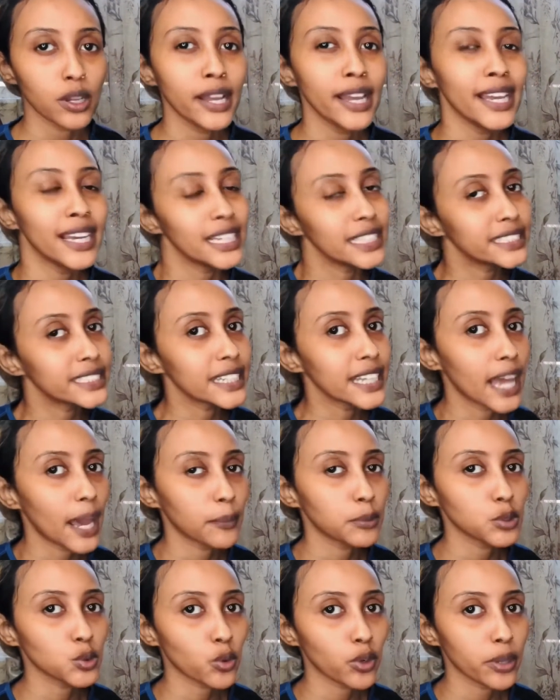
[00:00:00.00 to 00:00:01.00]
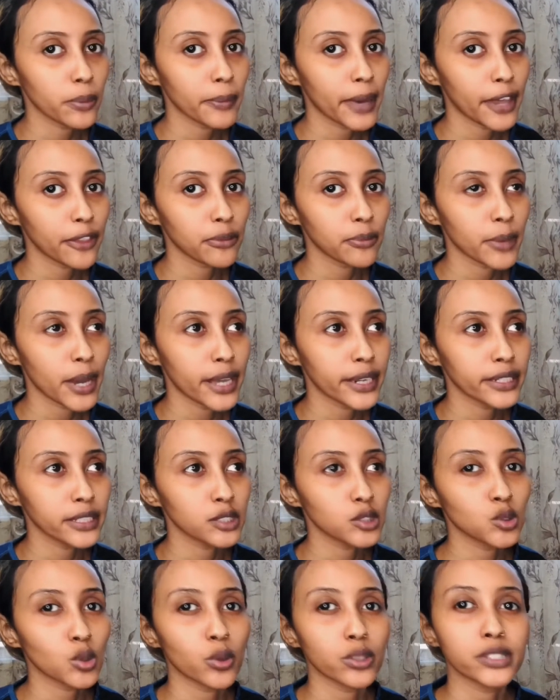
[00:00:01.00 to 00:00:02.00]
It's laboratory mathematics, so
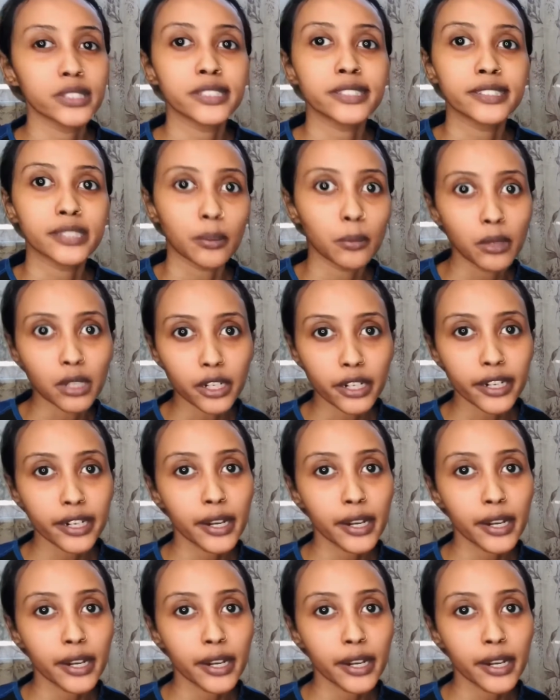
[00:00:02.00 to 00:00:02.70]
it's similar.